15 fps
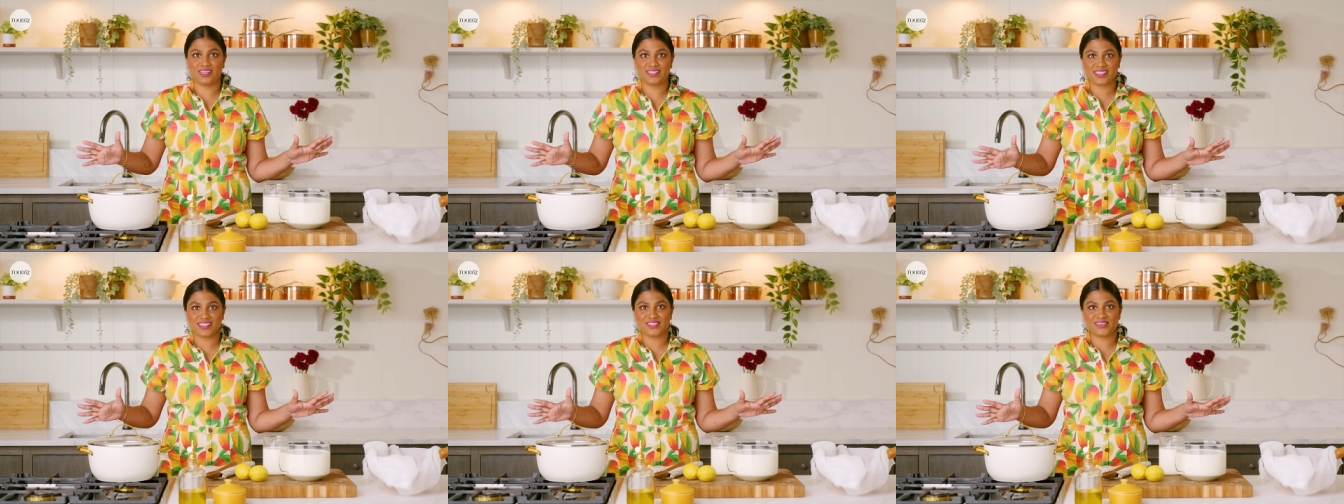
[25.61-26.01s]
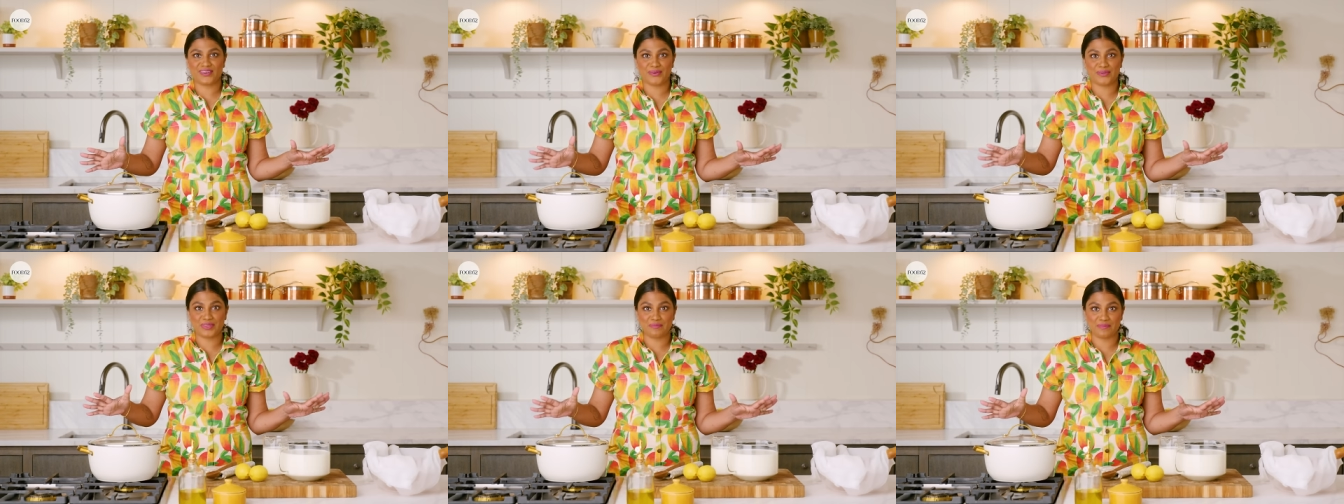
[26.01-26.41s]
let's get
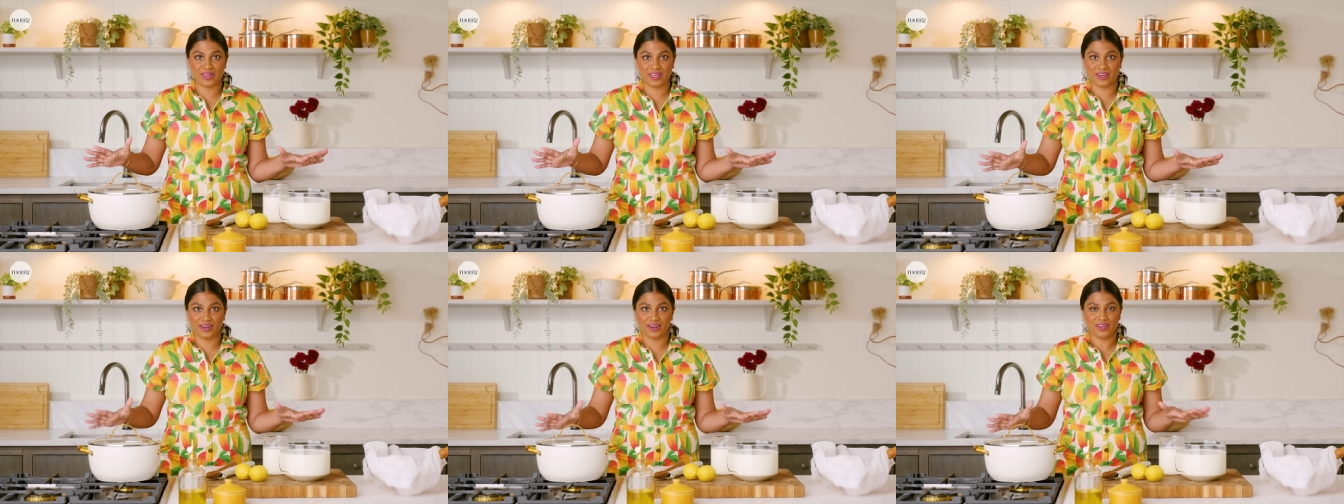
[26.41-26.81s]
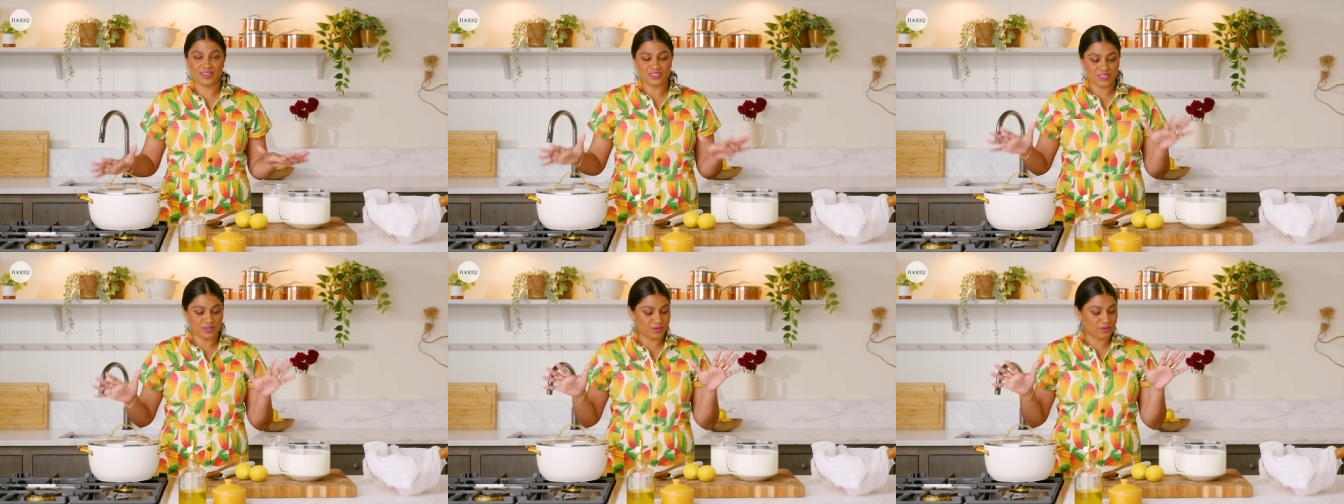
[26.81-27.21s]
started with the paneer.
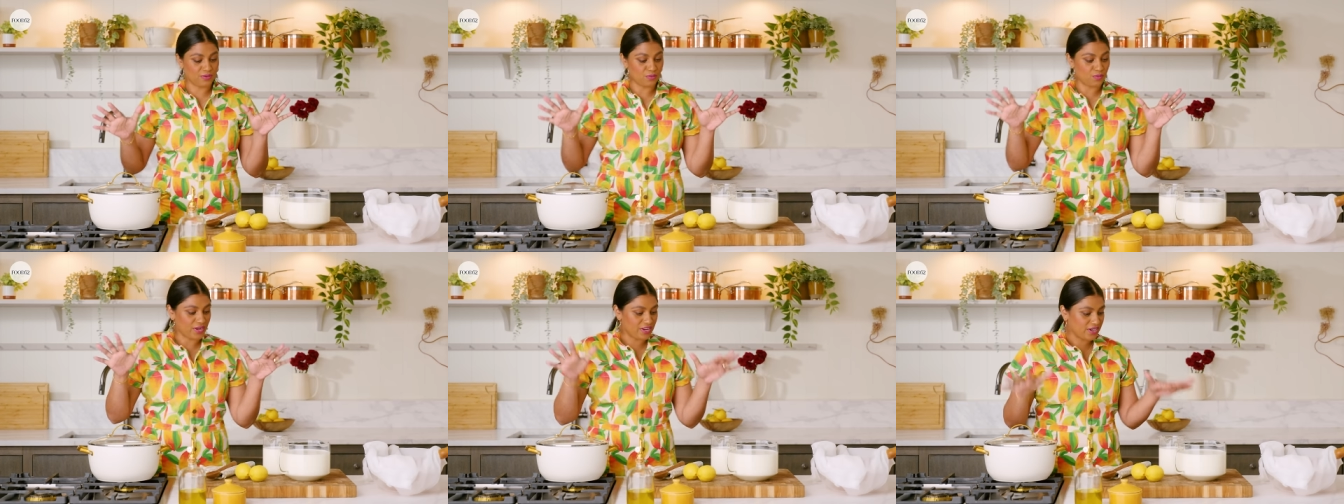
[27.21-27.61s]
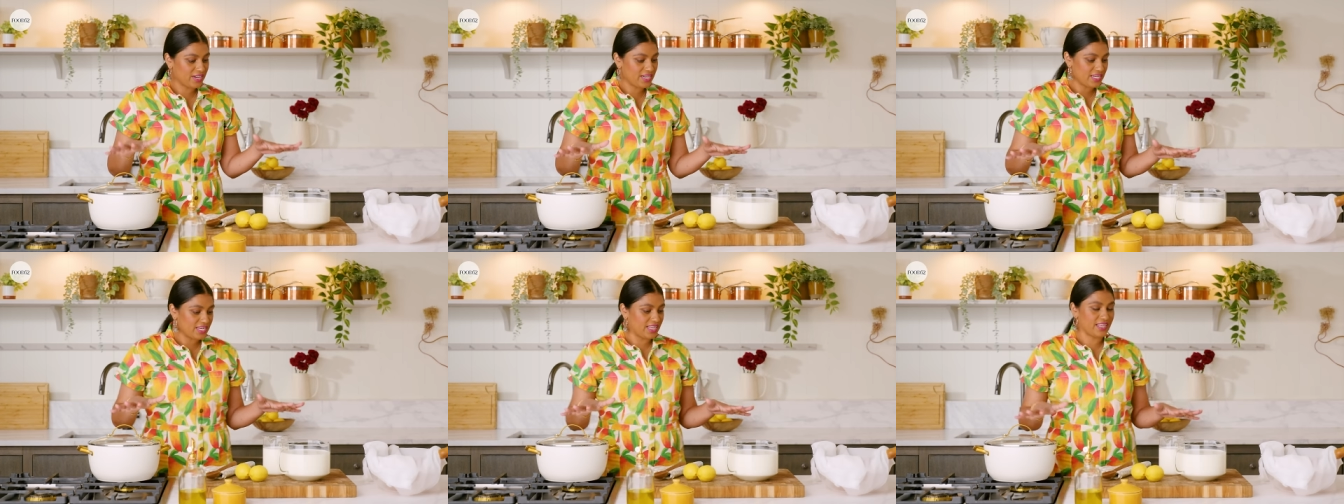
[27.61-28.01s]
So what you're
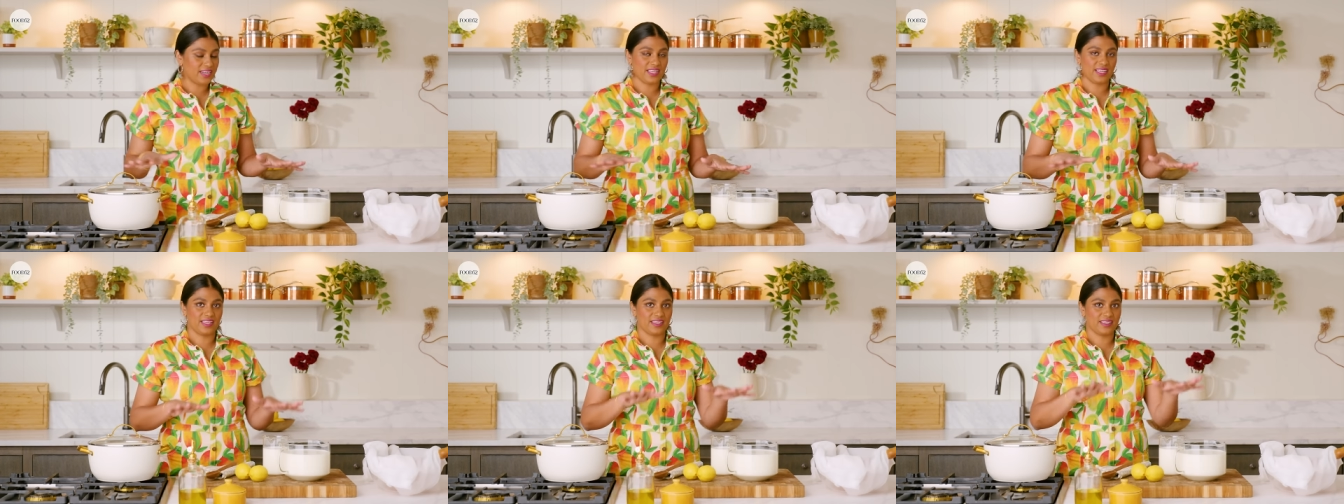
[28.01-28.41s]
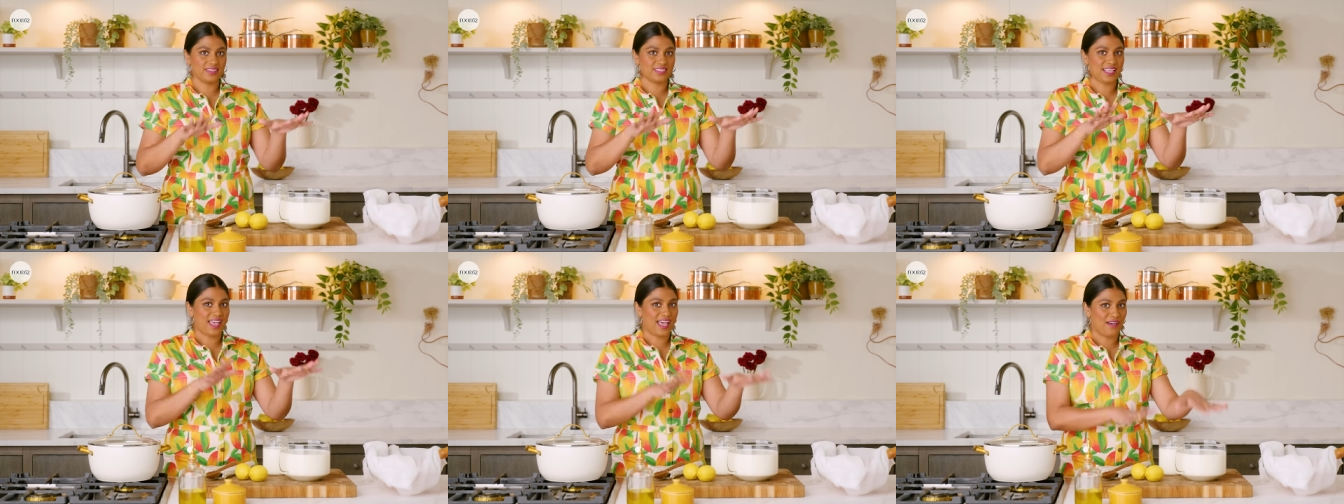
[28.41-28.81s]
gonna need
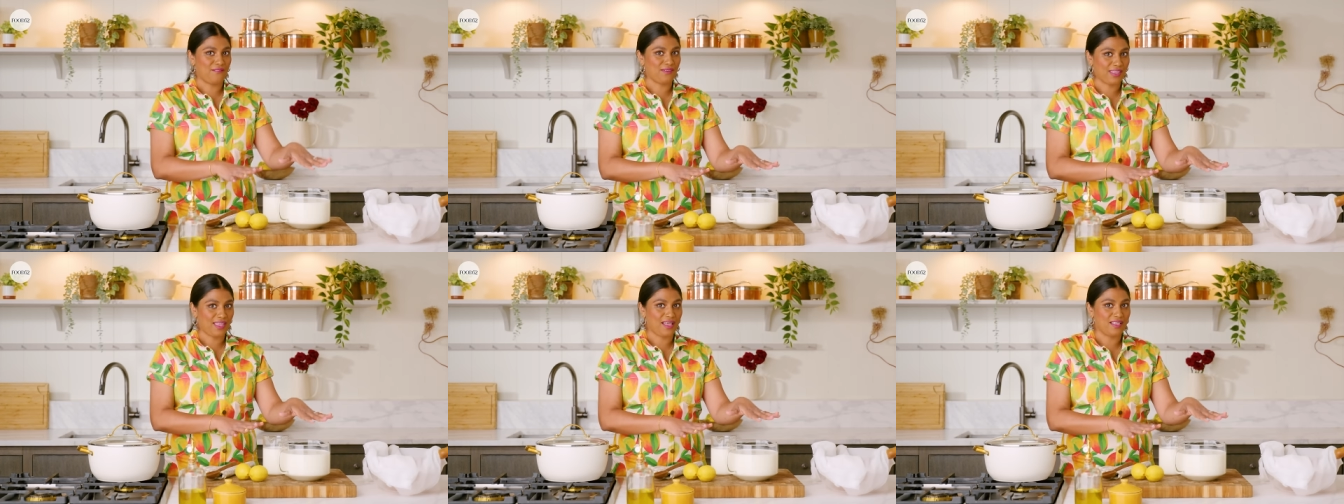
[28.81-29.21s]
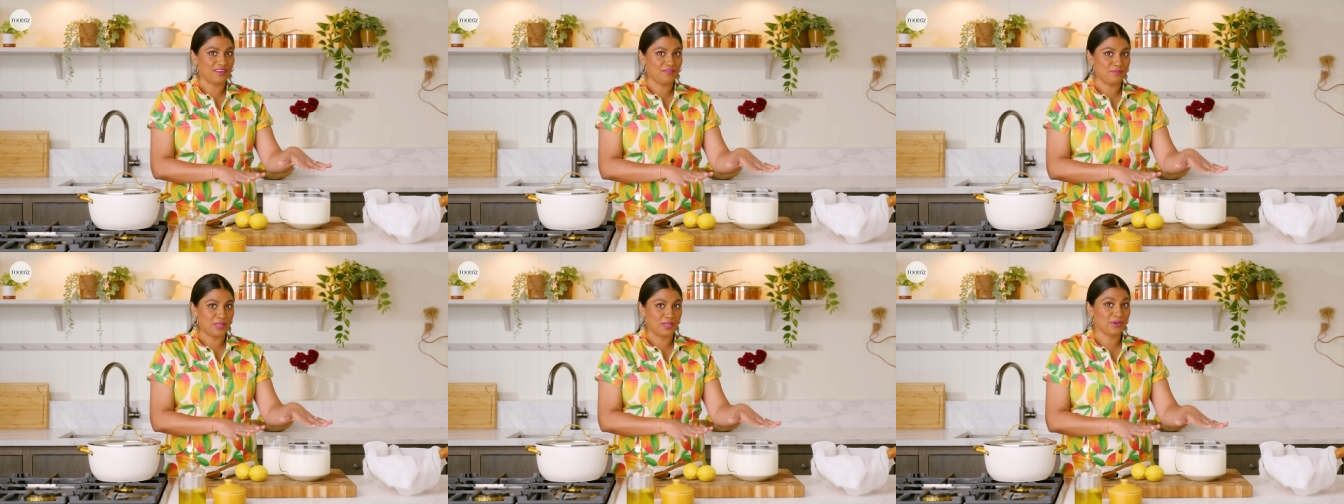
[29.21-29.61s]
is half a gallon
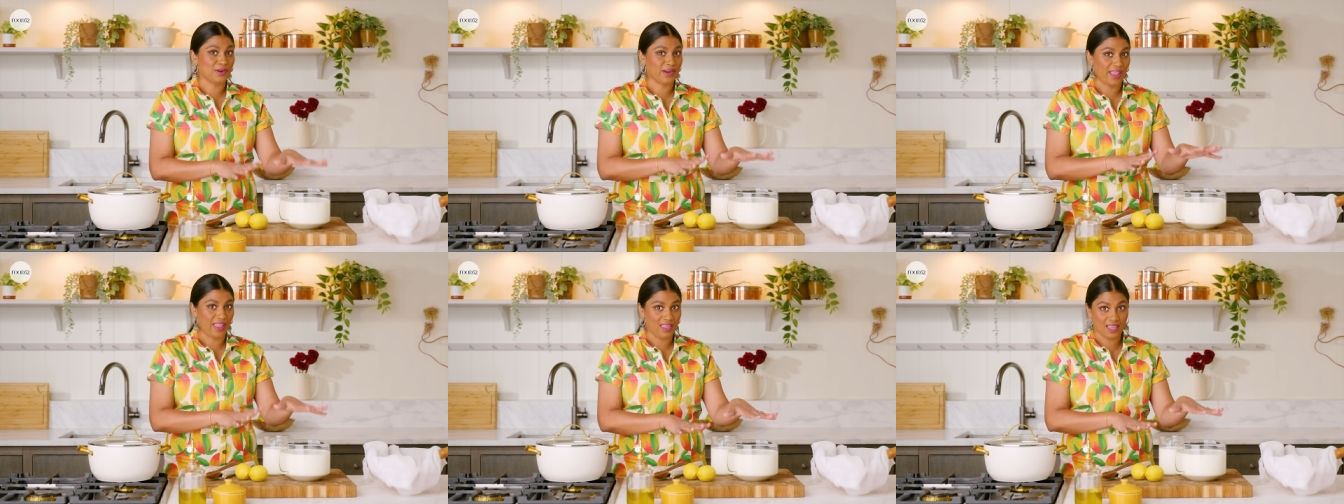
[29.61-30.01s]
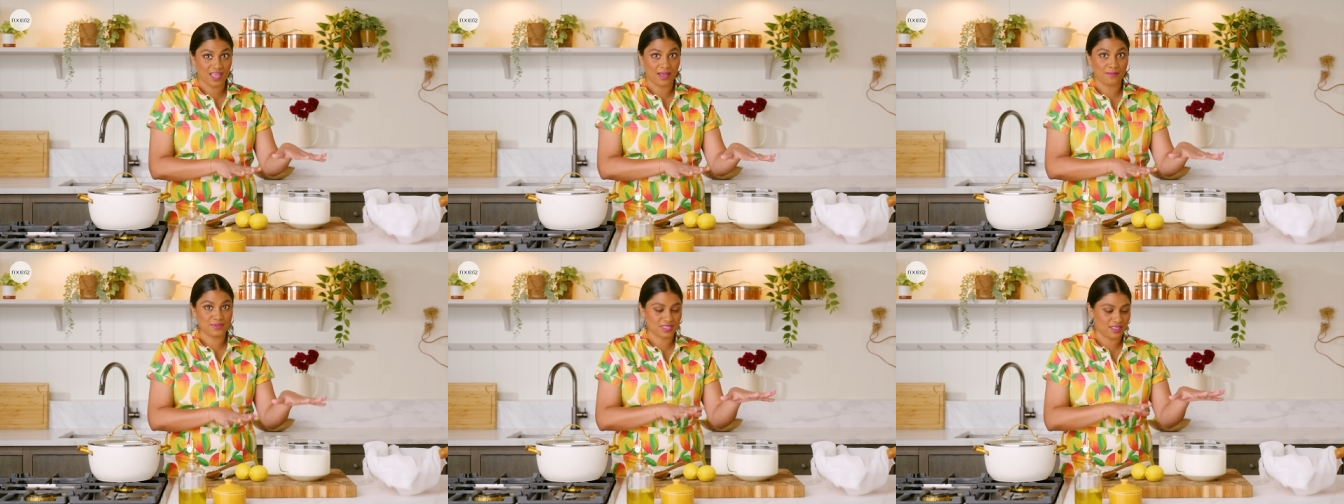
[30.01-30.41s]
of milk or 8
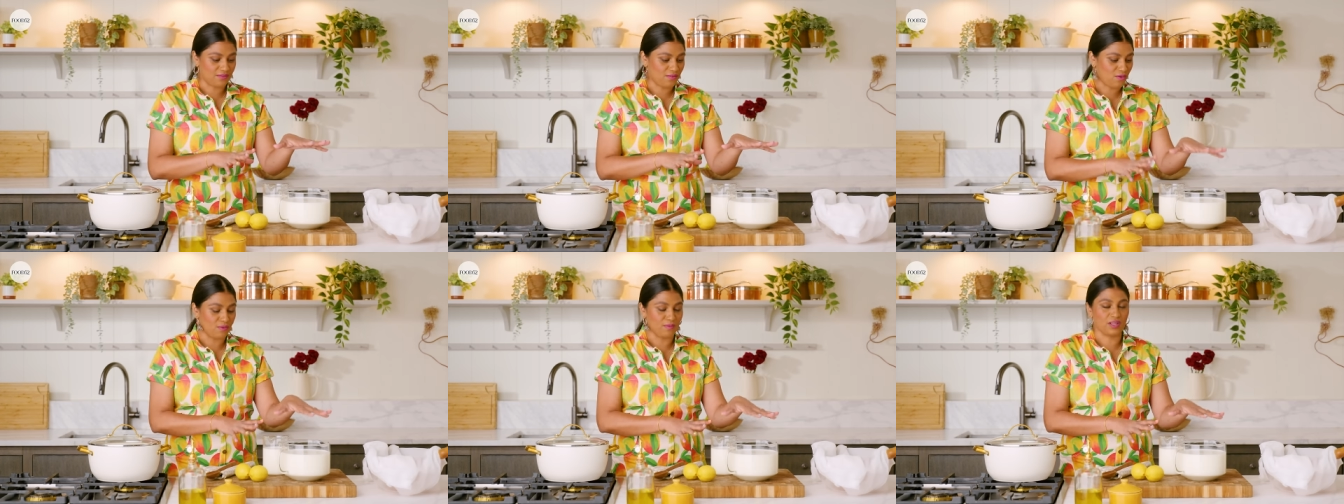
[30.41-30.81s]
cups of whole